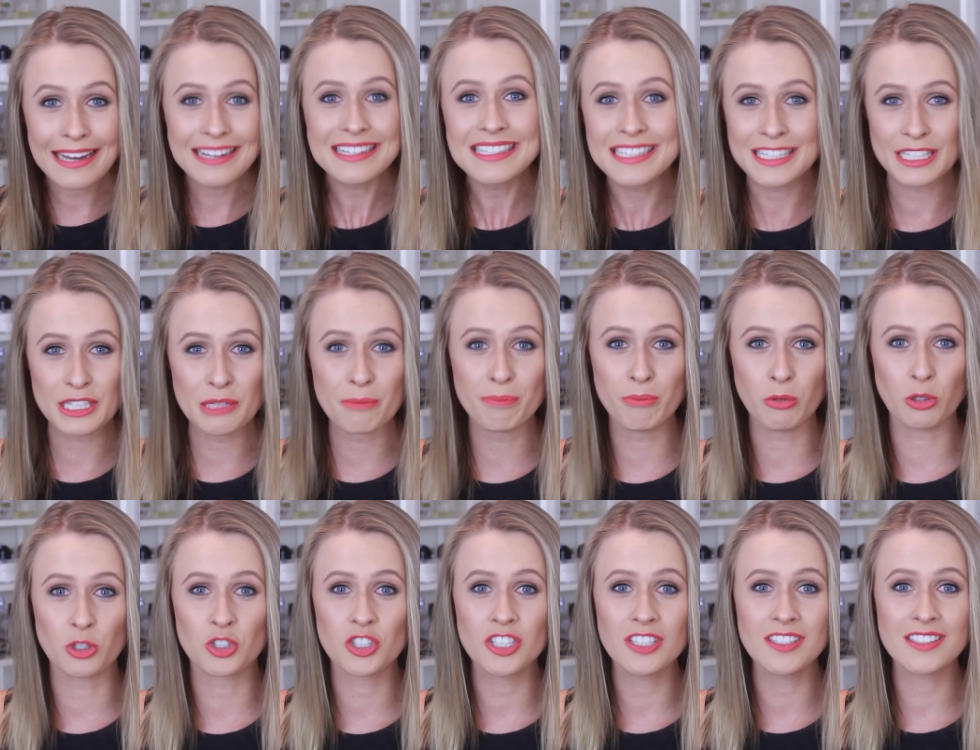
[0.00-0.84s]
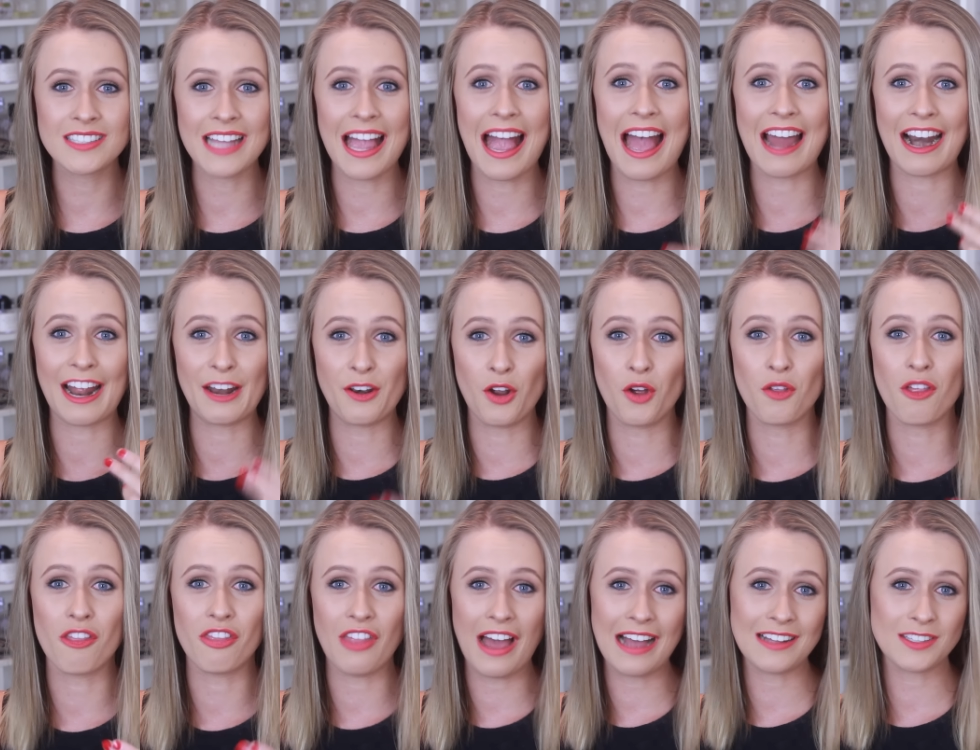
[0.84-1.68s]
into the bushes and I
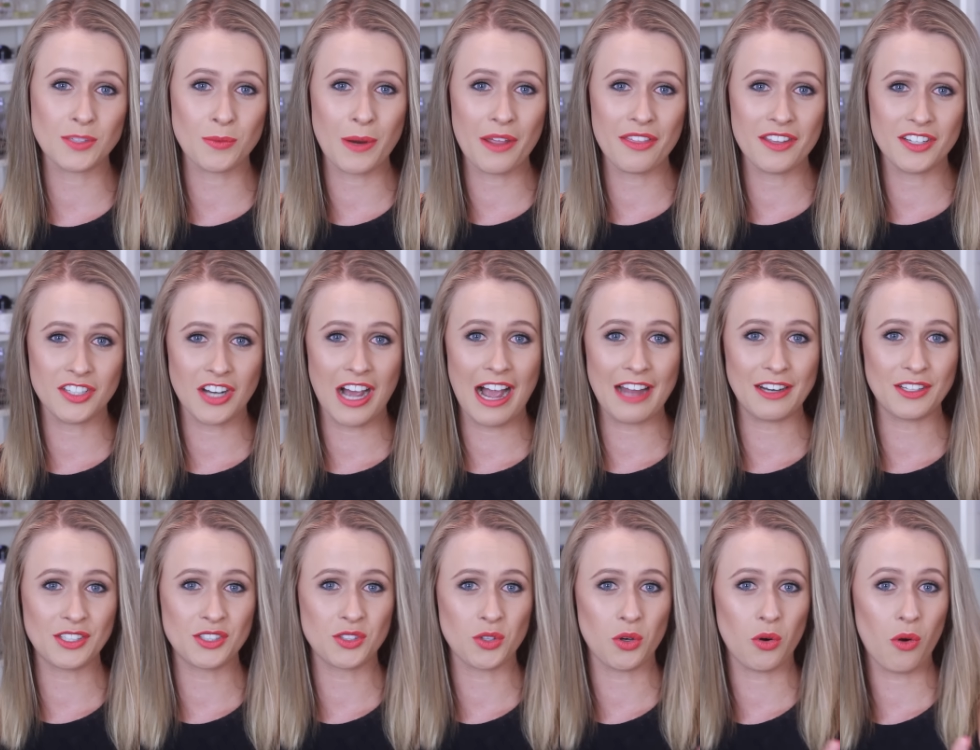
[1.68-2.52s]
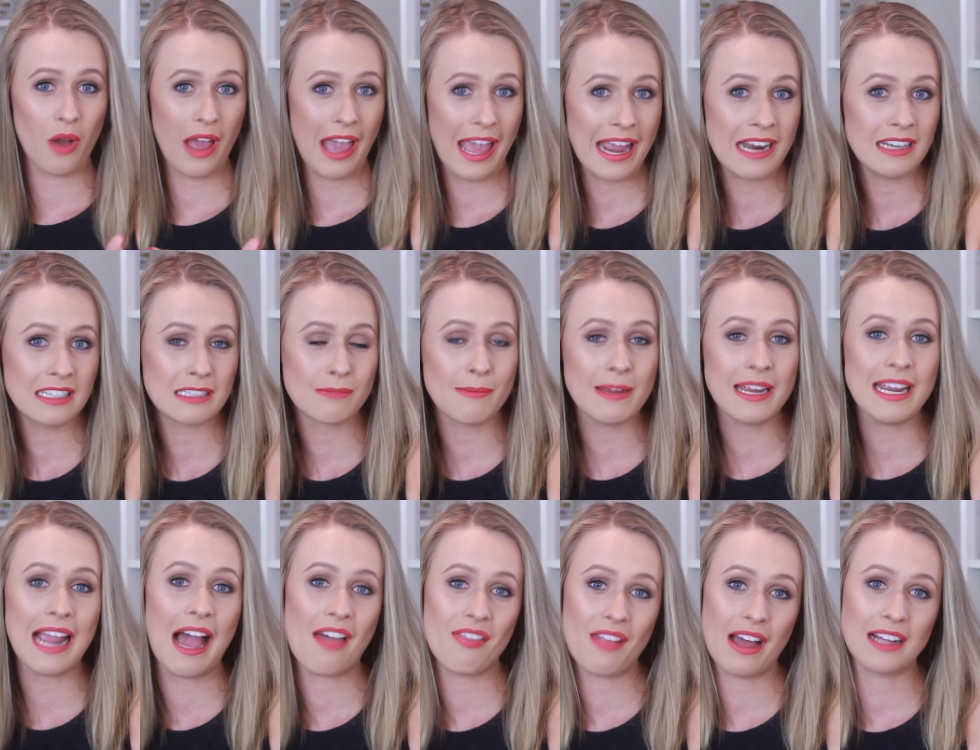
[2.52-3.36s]
know that that's where the dinosaur eats
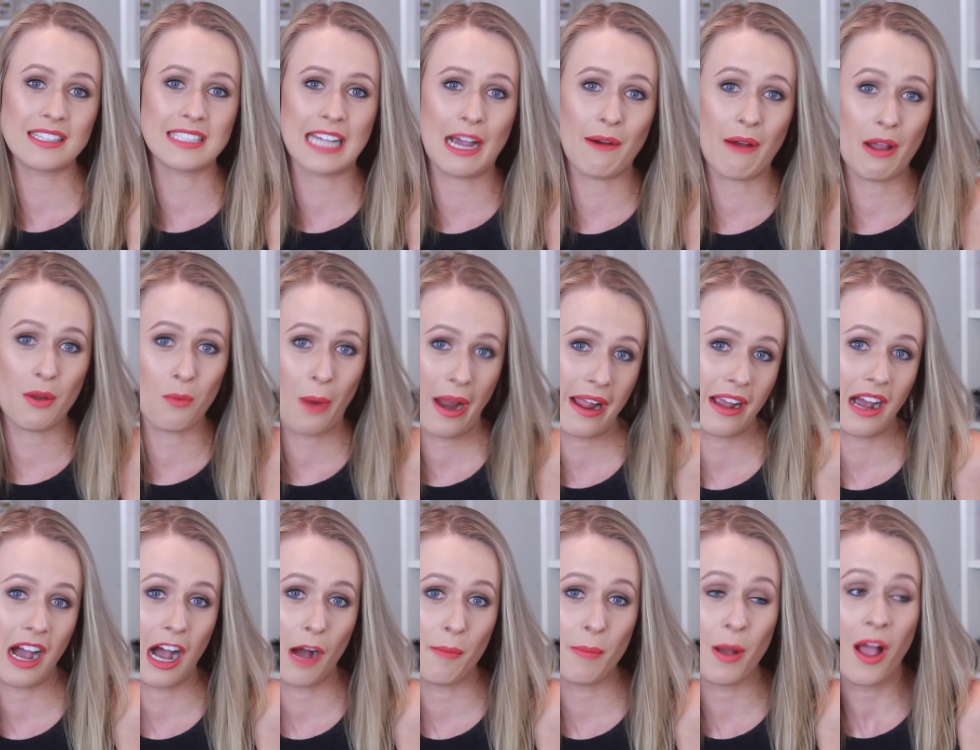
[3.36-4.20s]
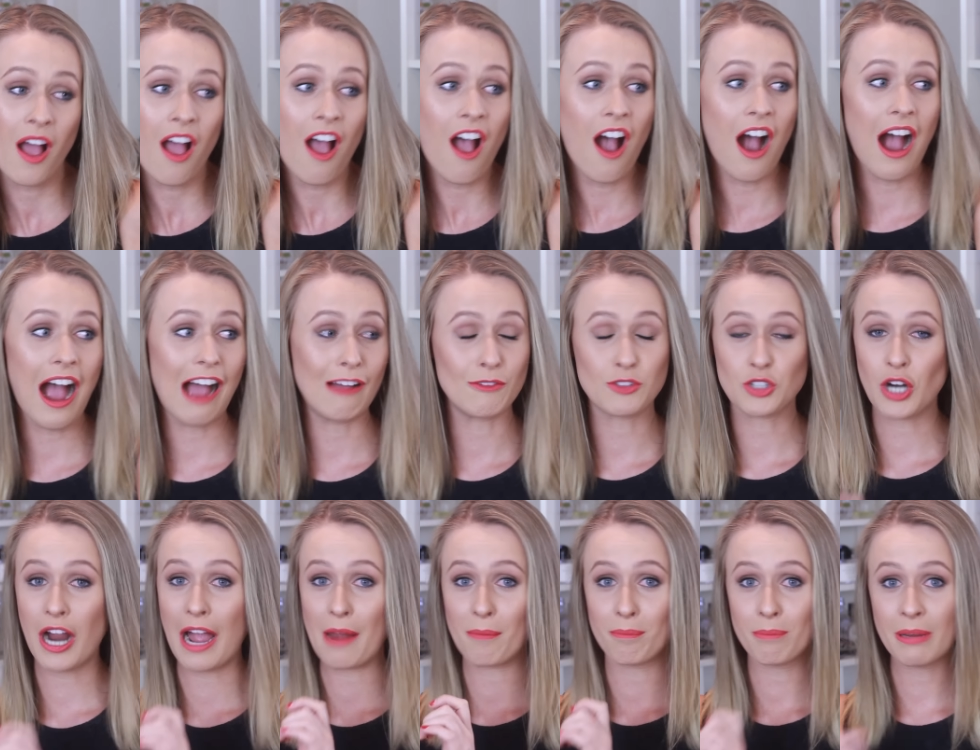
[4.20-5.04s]
me, and that's how I wake up. I've
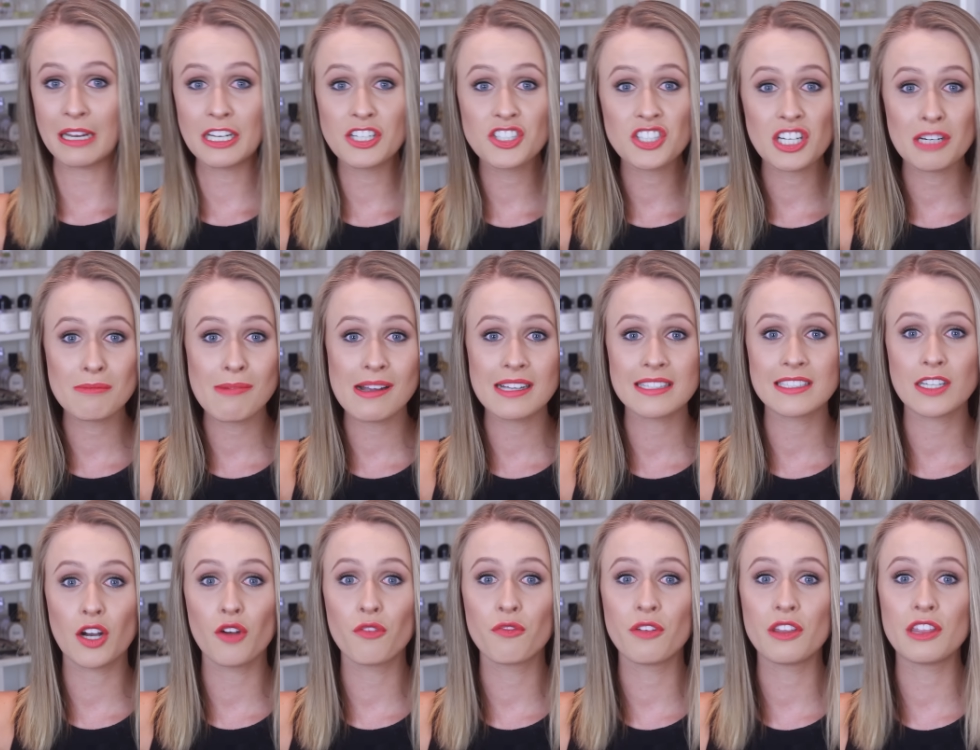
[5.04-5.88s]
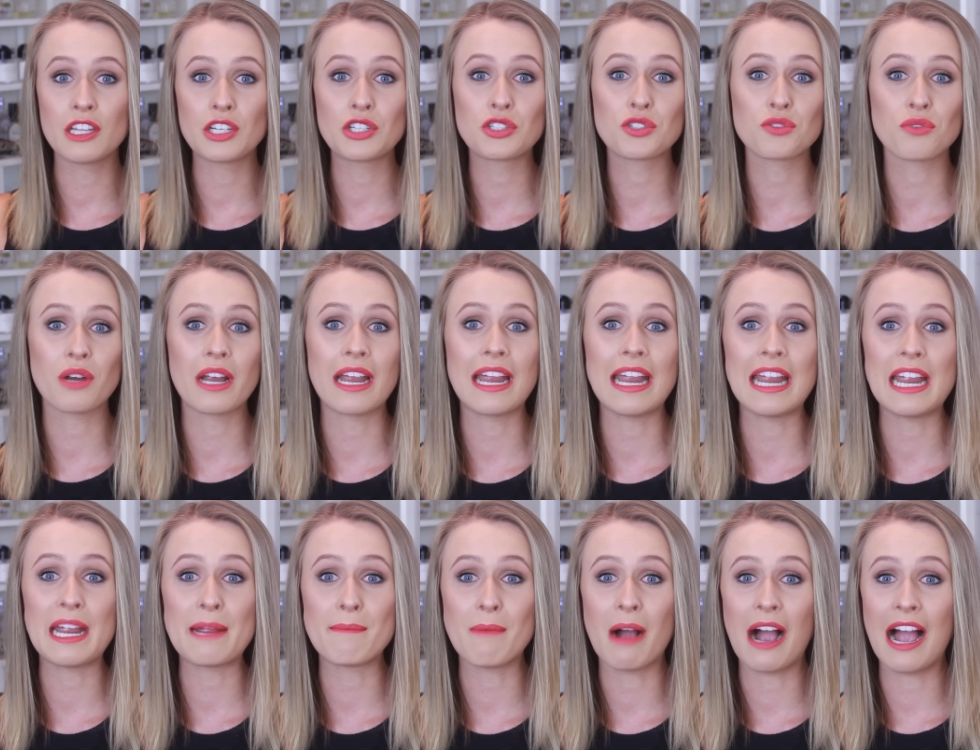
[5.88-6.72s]
tried pinching myself in the
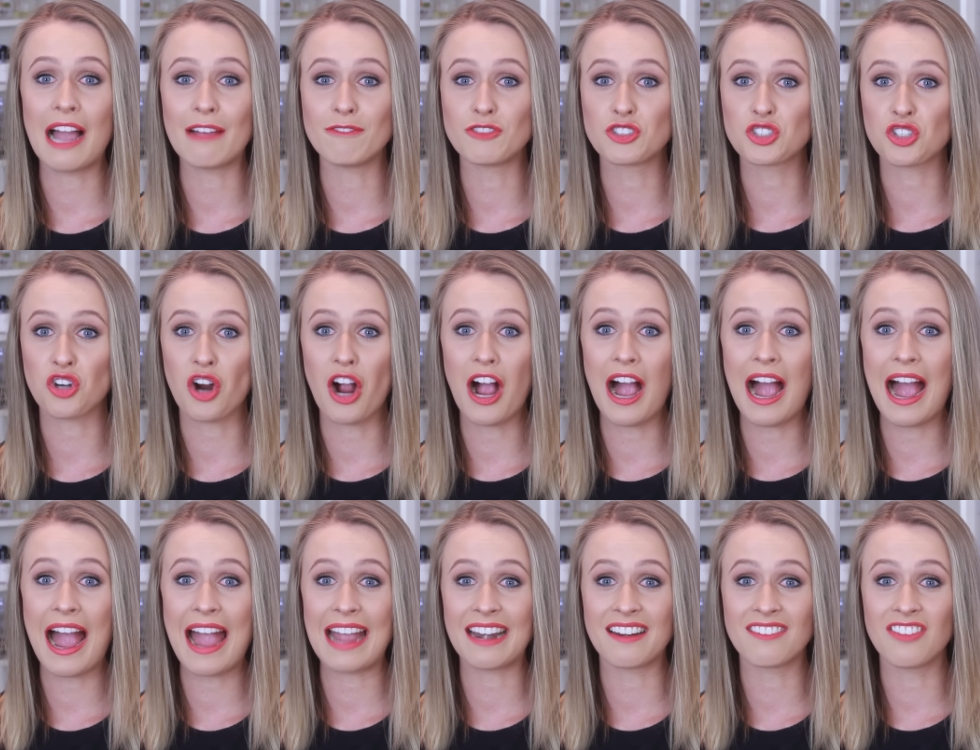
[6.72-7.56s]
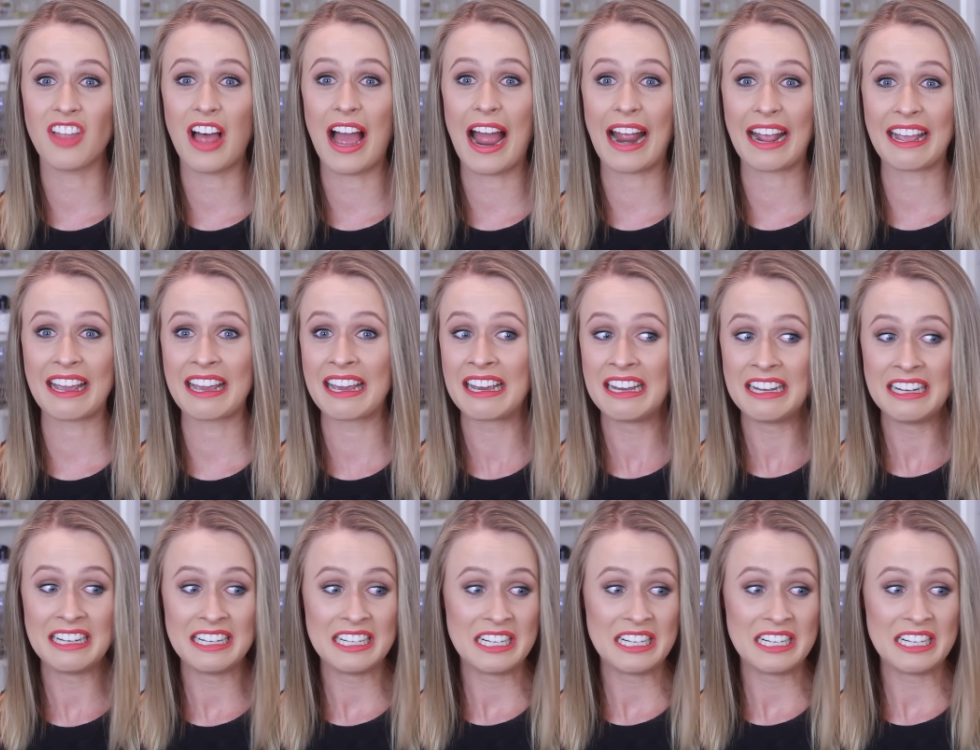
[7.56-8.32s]
dream. I've tried like